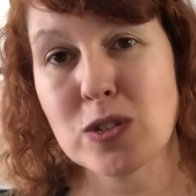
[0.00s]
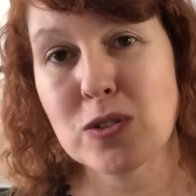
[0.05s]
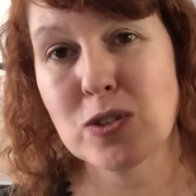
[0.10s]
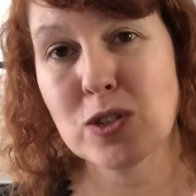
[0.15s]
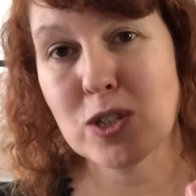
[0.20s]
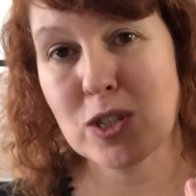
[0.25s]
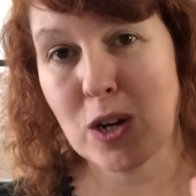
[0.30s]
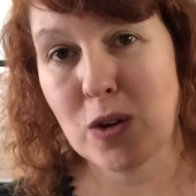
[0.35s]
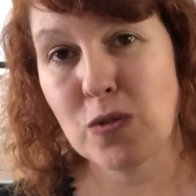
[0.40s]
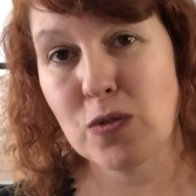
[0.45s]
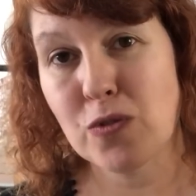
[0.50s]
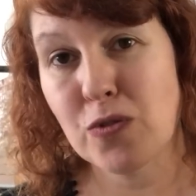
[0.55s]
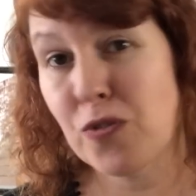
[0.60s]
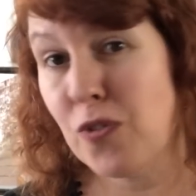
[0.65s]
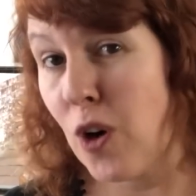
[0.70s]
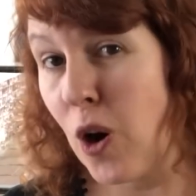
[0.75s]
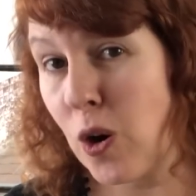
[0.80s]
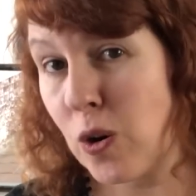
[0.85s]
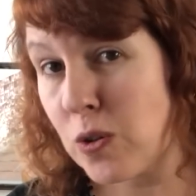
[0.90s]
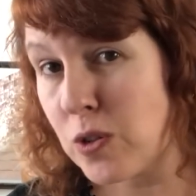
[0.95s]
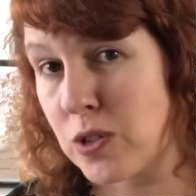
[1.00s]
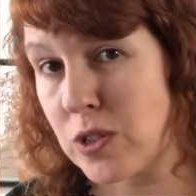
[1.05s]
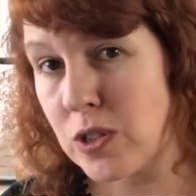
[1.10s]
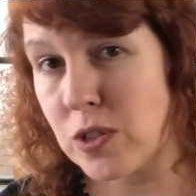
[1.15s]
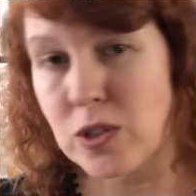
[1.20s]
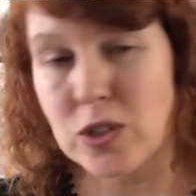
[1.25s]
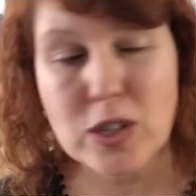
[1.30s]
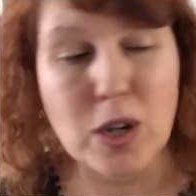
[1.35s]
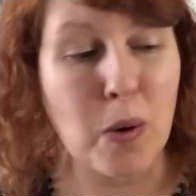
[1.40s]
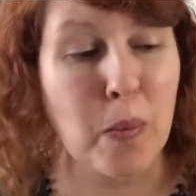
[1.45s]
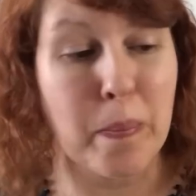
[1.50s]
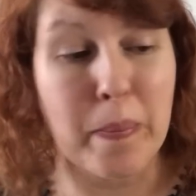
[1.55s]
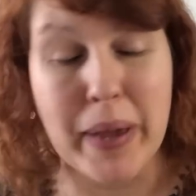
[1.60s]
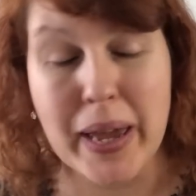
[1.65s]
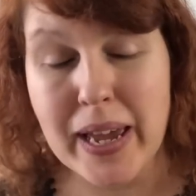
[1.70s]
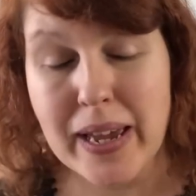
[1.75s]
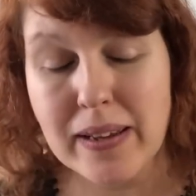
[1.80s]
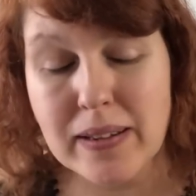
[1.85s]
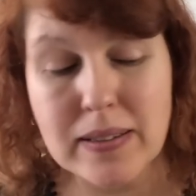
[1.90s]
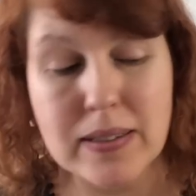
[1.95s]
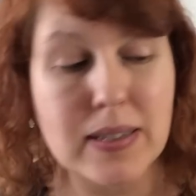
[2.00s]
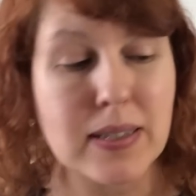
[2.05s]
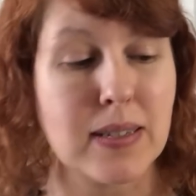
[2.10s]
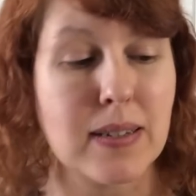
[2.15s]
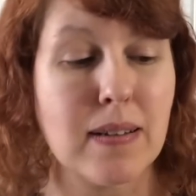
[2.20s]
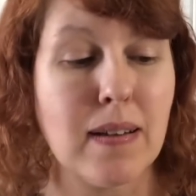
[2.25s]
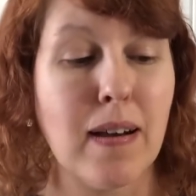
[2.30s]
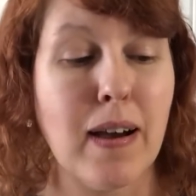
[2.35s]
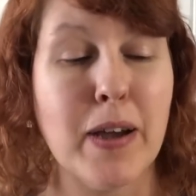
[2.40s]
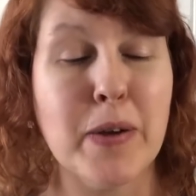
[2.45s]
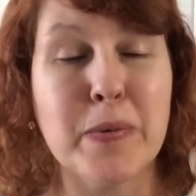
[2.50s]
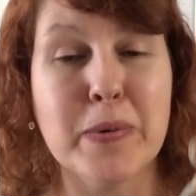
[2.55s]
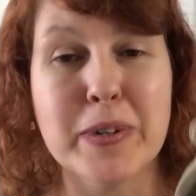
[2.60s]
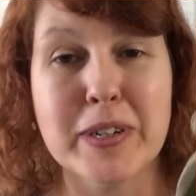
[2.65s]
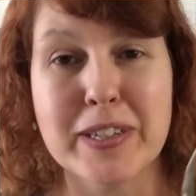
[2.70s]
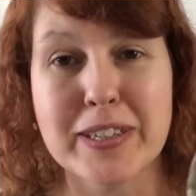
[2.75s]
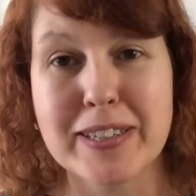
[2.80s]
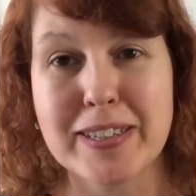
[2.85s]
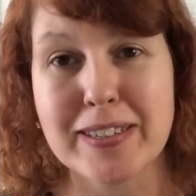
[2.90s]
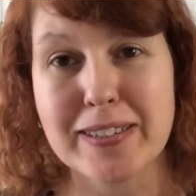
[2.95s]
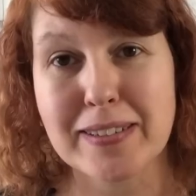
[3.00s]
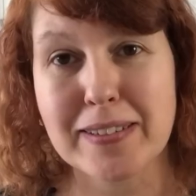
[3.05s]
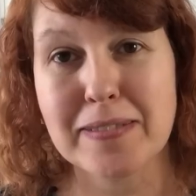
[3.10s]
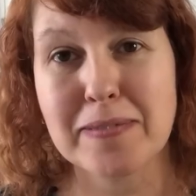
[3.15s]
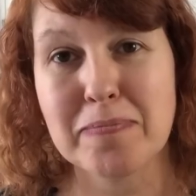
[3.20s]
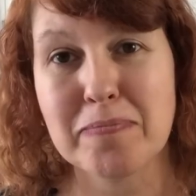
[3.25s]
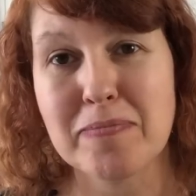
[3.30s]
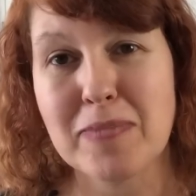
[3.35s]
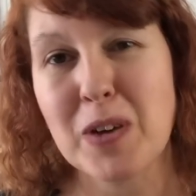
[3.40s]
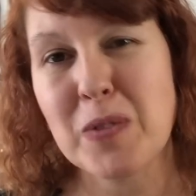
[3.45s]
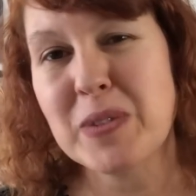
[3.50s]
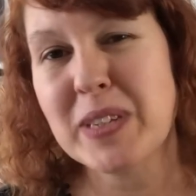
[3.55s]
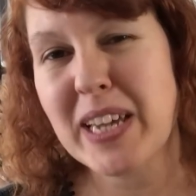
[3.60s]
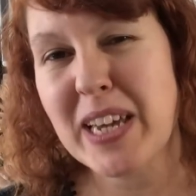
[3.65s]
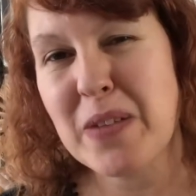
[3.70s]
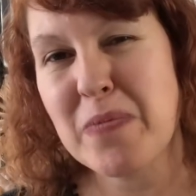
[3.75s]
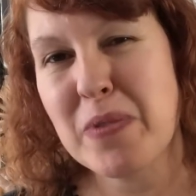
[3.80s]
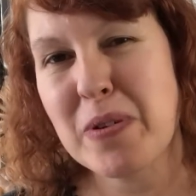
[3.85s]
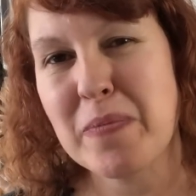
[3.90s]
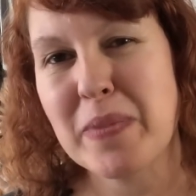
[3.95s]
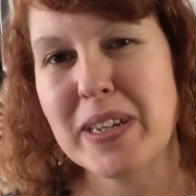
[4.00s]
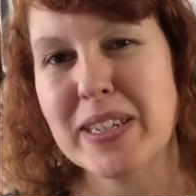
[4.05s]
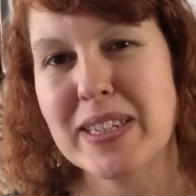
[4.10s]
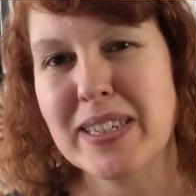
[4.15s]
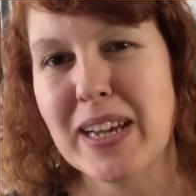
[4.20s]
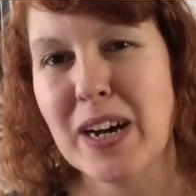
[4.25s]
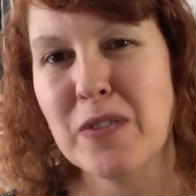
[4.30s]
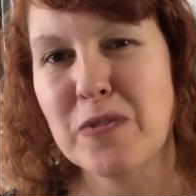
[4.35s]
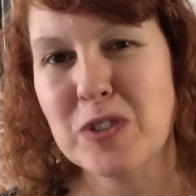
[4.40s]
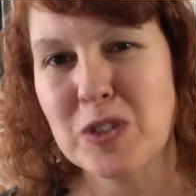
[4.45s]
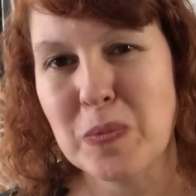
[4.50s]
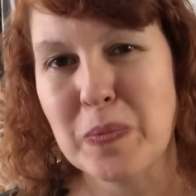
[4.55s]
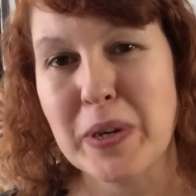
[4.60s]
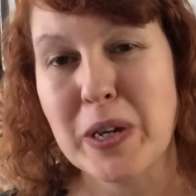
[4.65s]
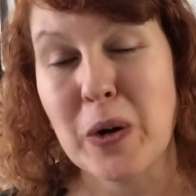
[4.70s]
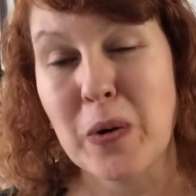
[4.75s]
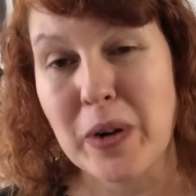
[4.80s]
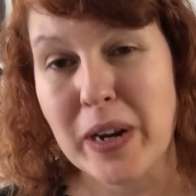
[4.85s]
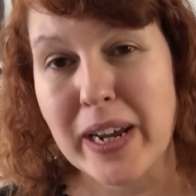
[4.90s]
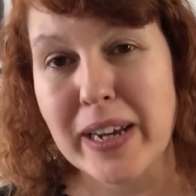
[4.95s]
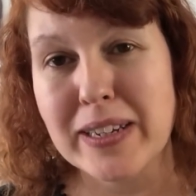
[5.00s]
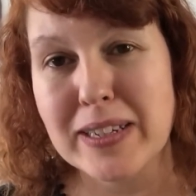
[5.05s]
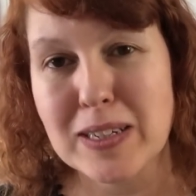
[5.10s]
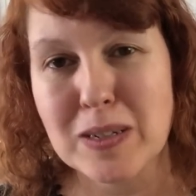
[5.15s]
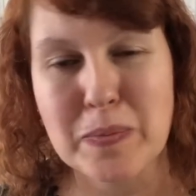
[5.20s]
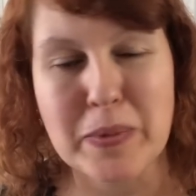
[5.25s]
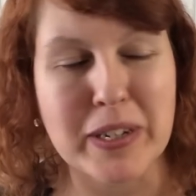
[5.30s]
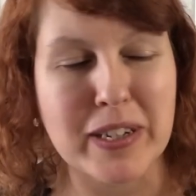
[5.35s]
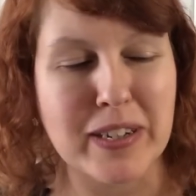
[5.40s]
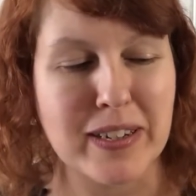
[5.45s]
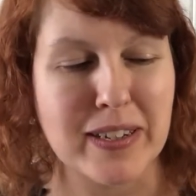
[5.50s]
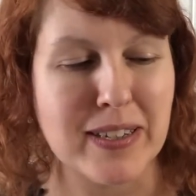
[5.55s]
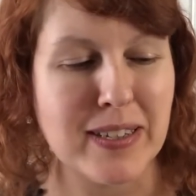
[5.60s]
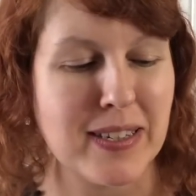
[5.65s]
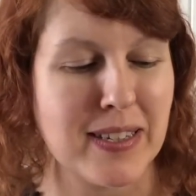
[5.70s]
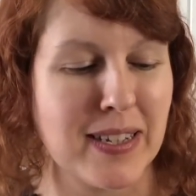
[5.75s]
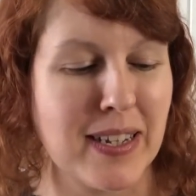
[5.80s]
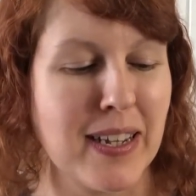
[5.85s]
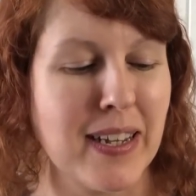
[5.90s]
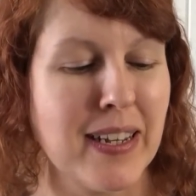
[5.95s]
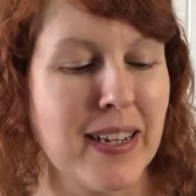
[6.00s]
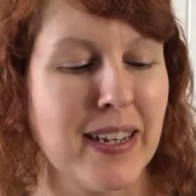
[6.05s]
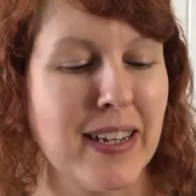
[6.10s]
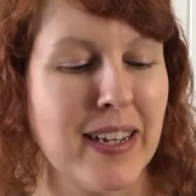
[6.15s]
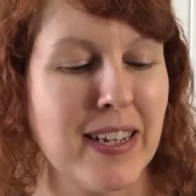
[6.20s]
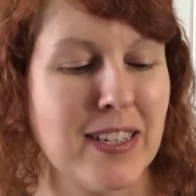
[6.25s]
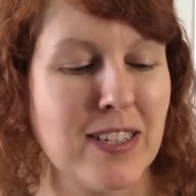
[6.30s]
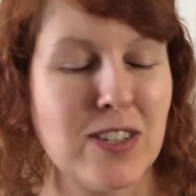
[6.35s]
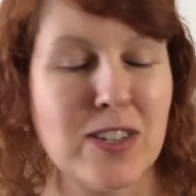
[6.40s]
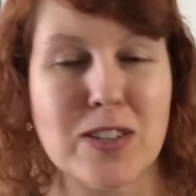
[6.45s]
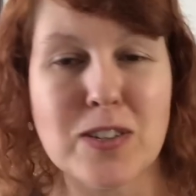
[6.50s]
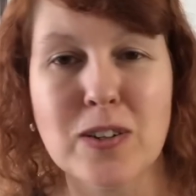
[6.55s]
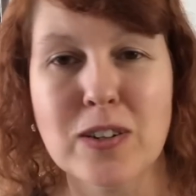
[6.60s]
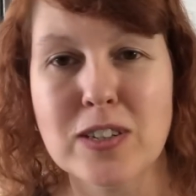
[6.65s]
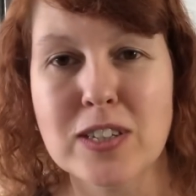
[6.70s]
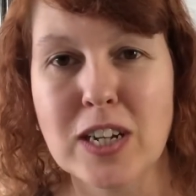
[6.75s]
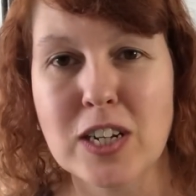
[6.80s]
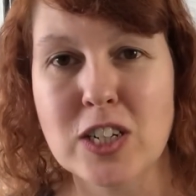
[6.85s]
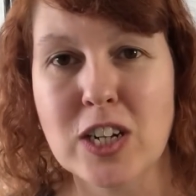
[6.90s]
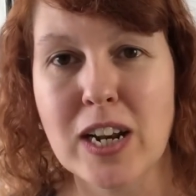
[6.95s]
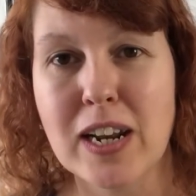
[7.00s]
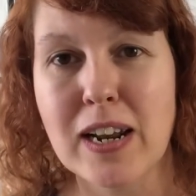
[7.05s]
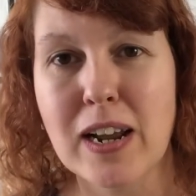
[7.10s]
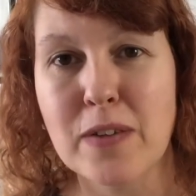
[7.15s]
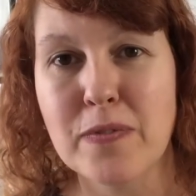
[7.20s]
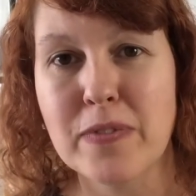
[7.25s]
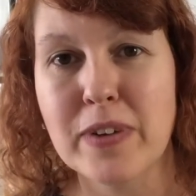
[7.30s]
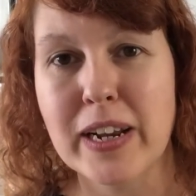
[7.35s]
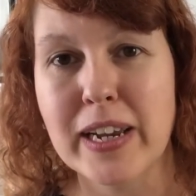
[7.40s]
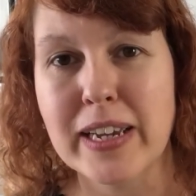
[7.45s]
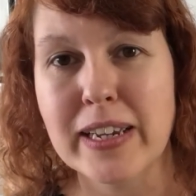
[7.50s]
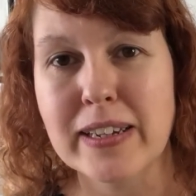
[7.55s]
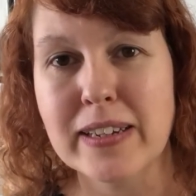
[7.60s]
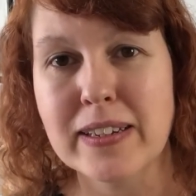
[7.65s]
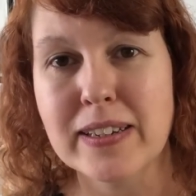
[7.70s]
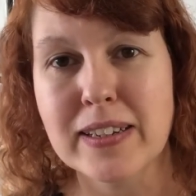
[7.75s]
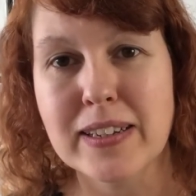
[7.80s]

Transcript: salt frogs, salt pigs, I would keep it myself, to be honest, because it's just got such a lovely